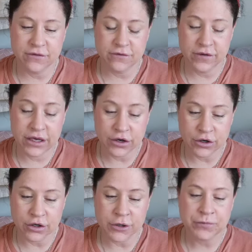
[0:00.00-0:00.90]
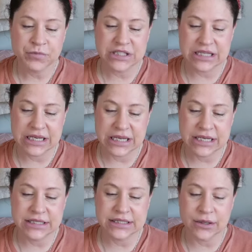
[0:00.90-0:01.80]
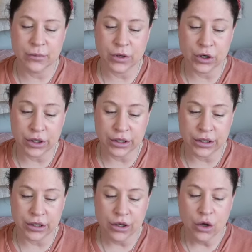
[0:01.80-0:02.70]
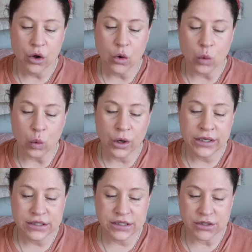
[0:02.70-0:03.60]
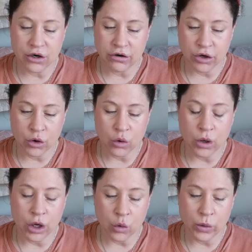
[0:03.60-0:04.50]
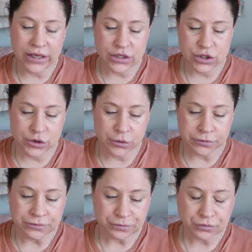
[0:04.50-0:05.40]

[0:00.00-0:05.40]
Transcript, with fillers: a finger to ease the burden. What sorrow awaits you?"